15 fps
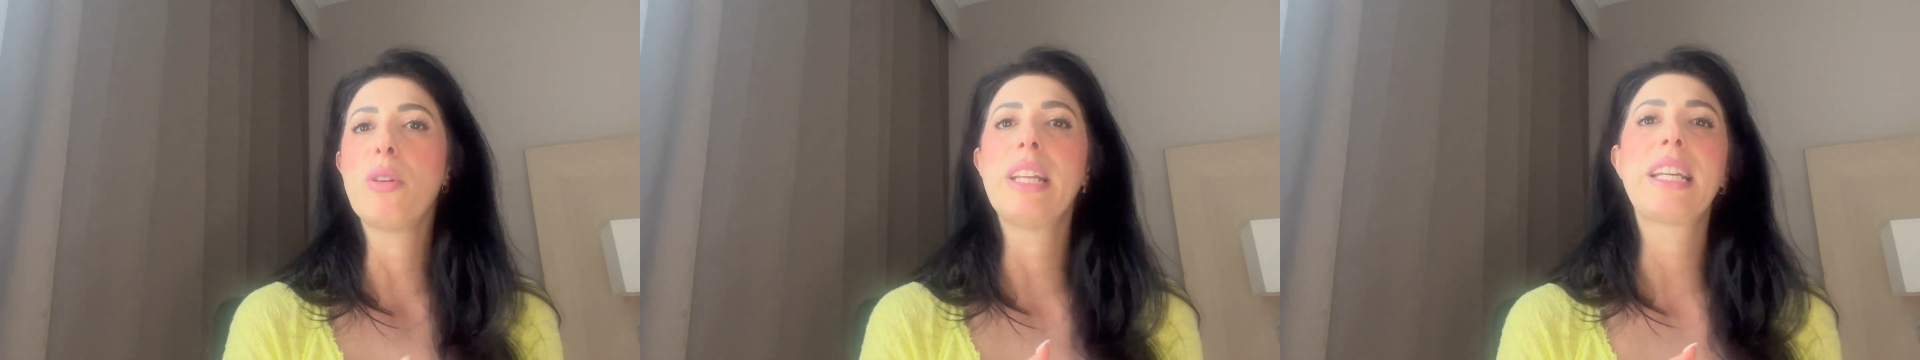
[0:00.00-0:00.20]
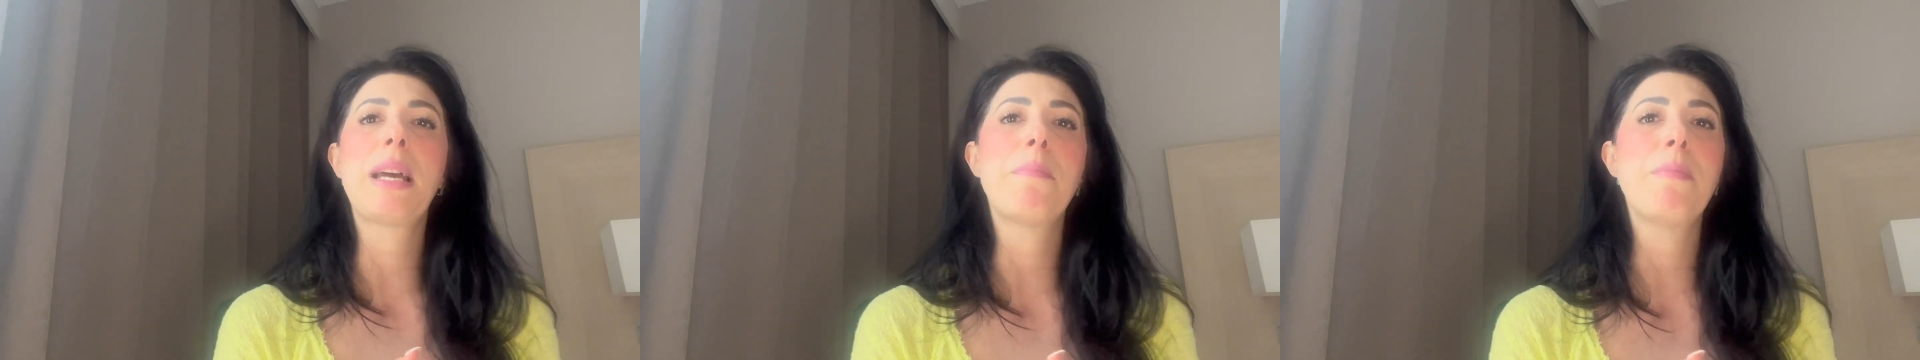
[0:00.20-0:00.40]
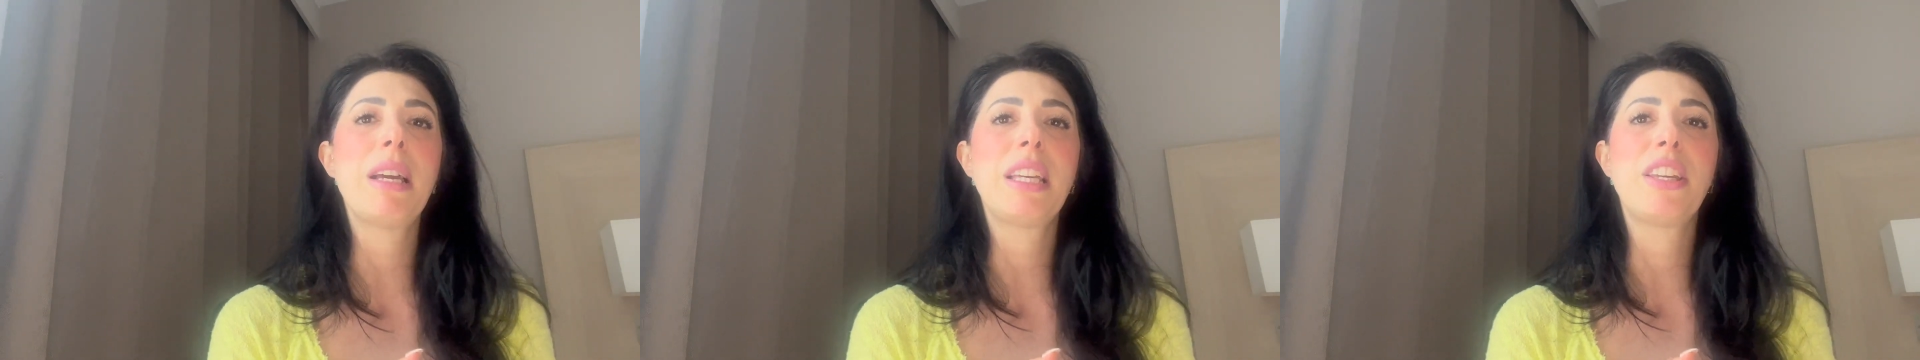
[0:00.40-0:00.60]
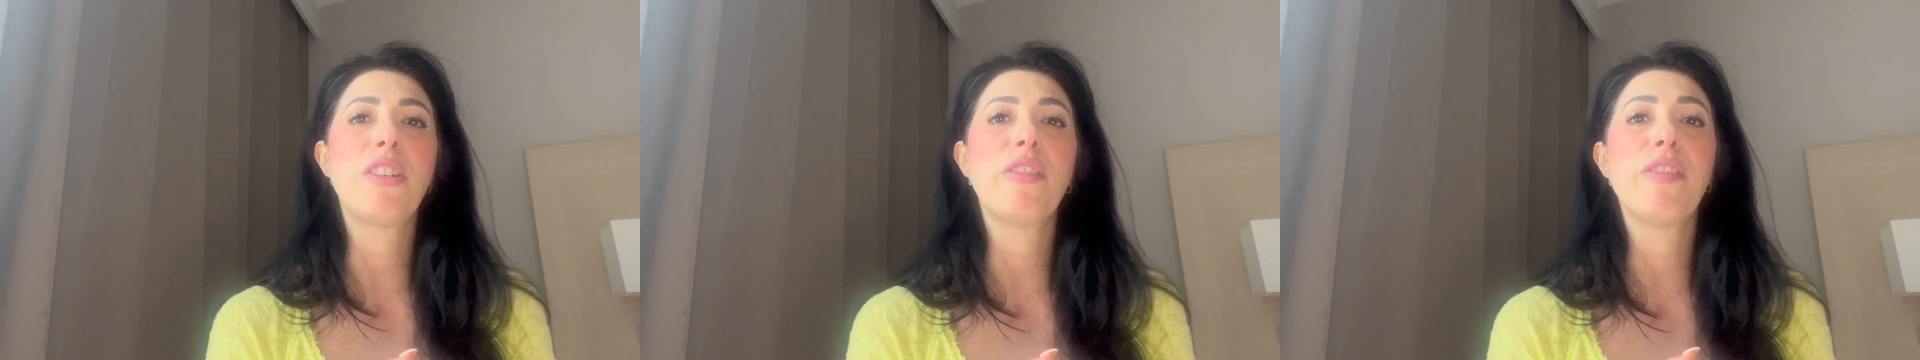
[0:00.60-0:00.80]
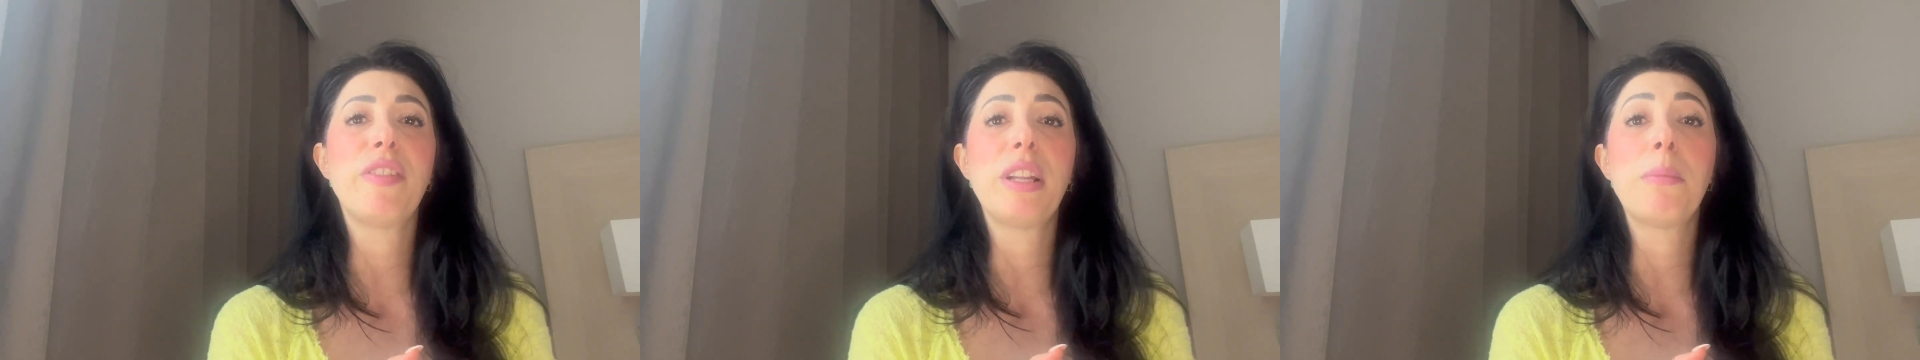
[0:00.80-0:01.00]
it can make you
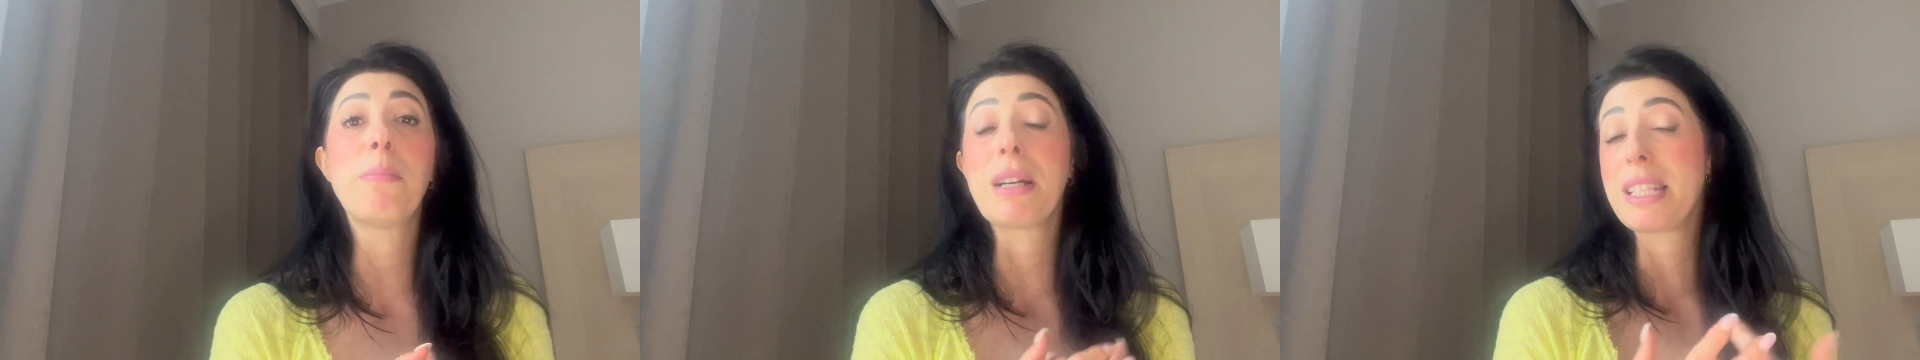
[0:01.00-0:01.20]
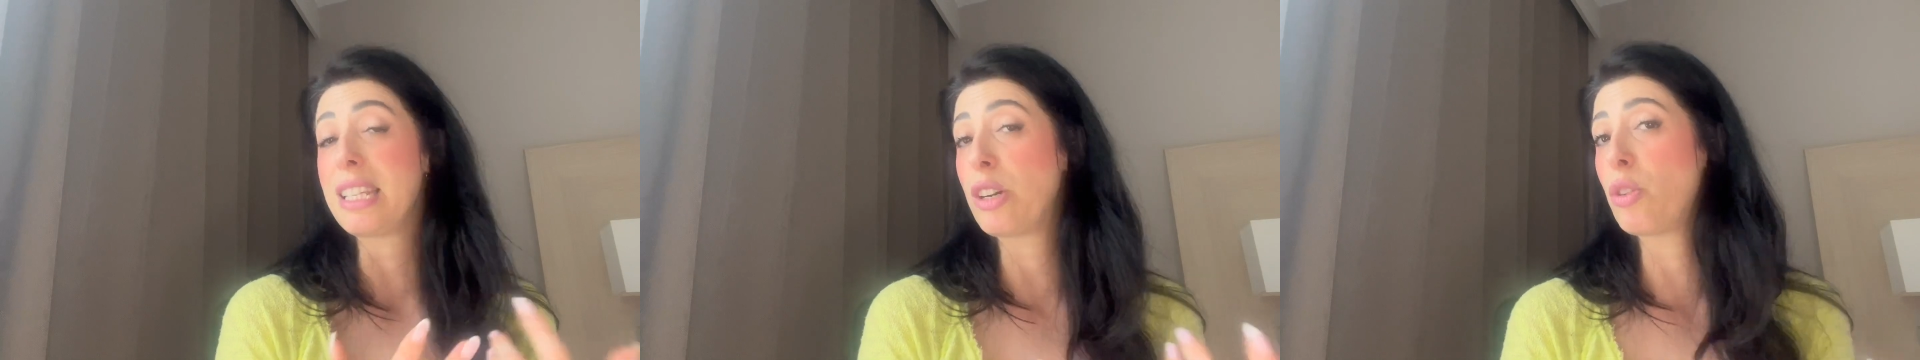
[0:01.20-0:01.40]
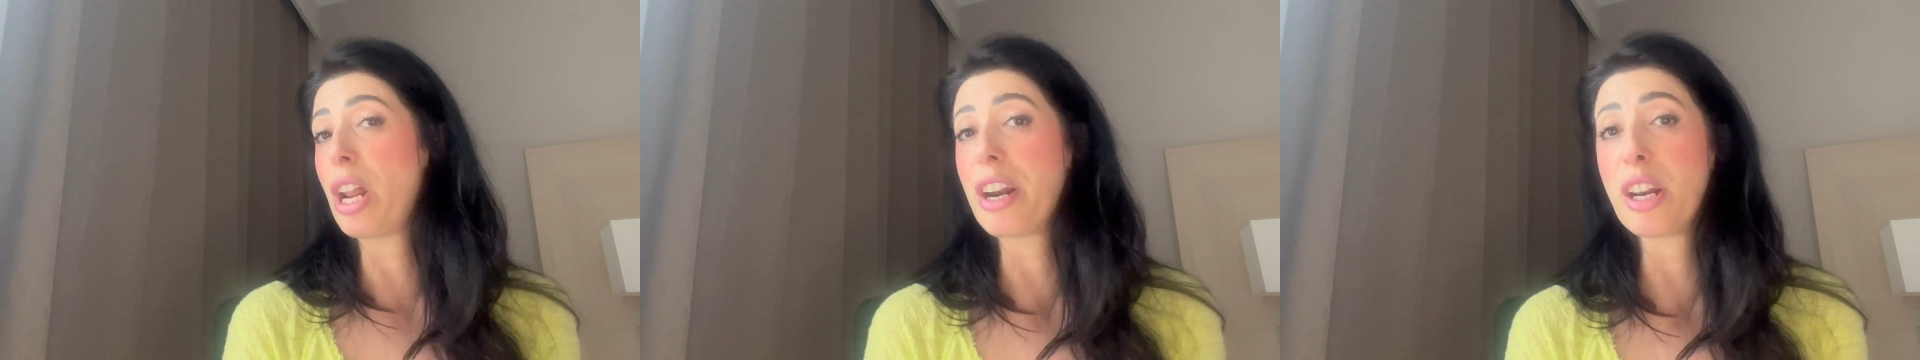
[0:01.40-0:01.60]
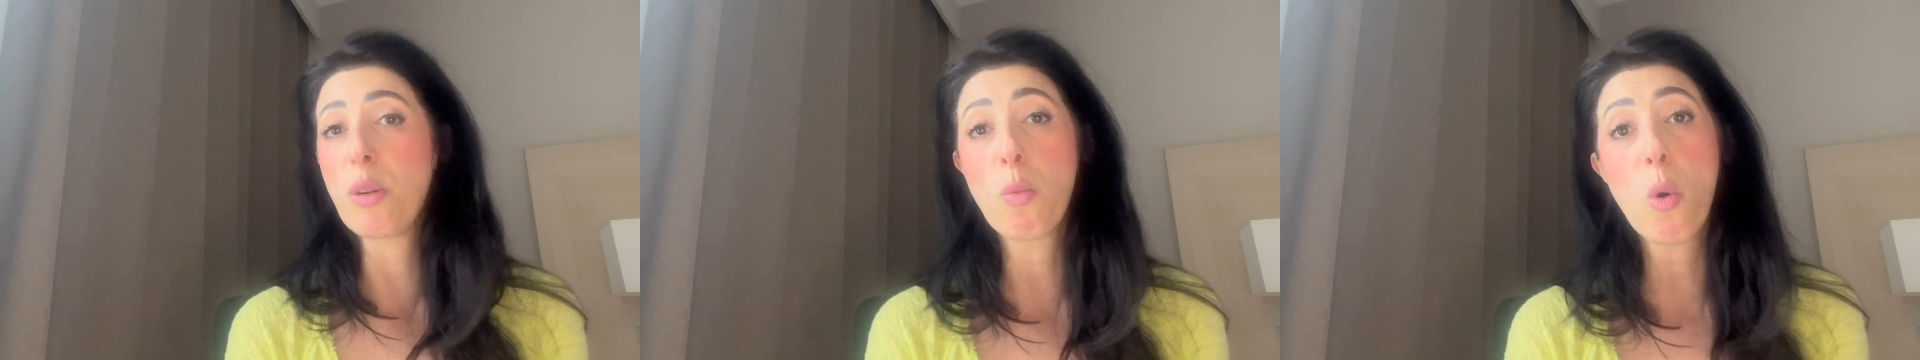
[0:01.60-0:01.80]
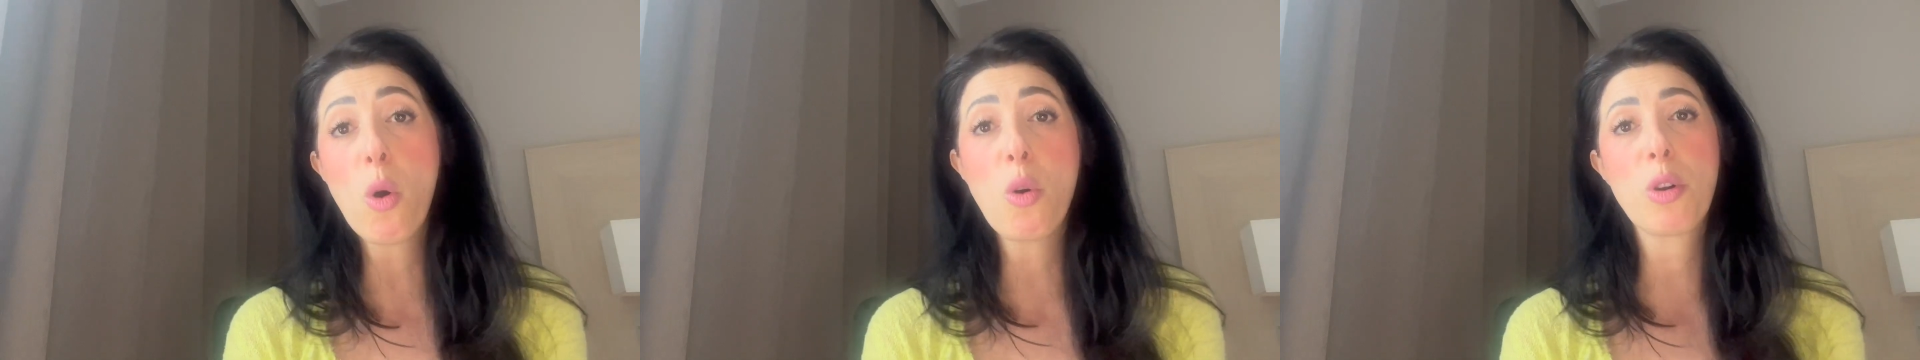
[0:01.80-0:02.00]
feel particularly
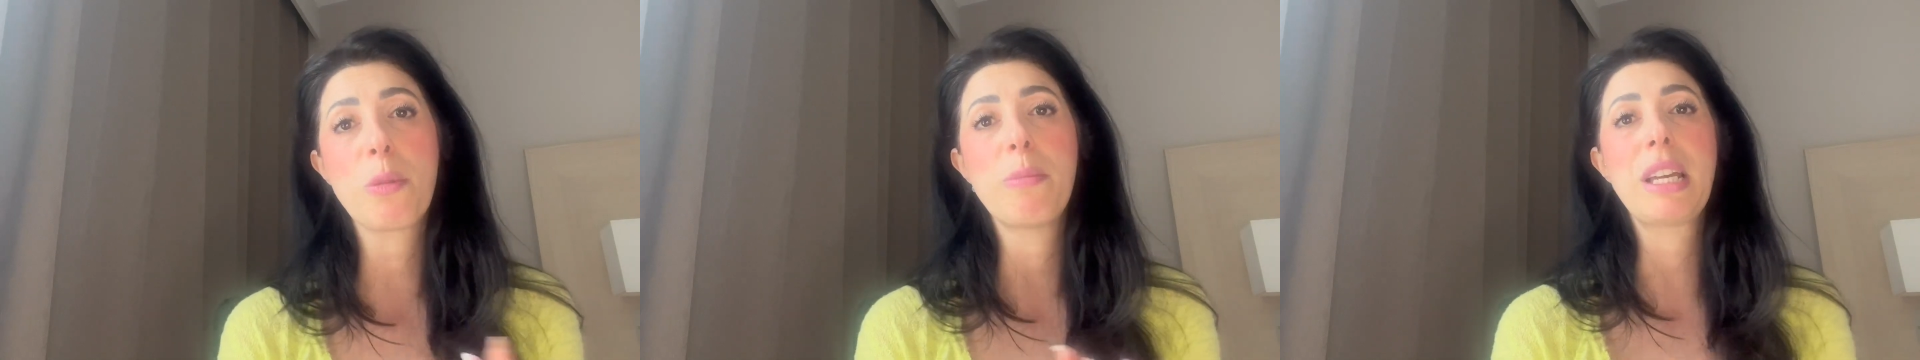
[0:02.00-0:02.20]
warm,